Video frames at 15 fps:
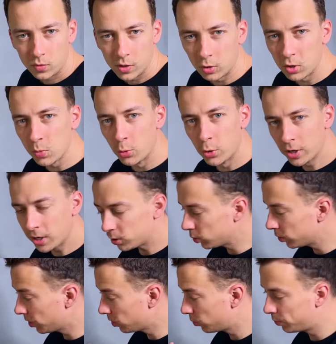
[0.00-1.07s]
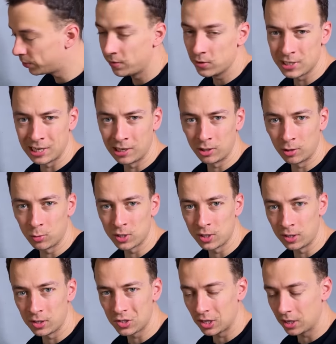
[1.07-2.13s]
Now this morning I took down the previous layer that was
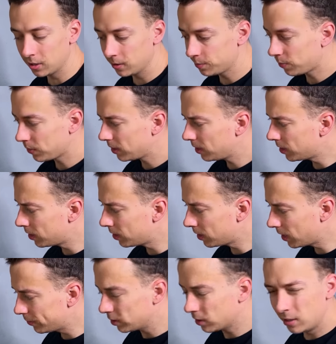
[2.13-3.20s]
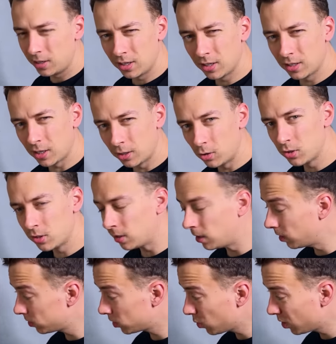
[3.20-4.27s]
in this tank and after cleaning it I noticed that
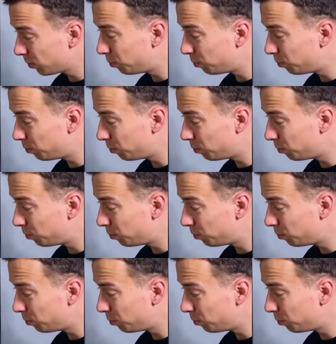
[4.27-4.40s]
there's quite a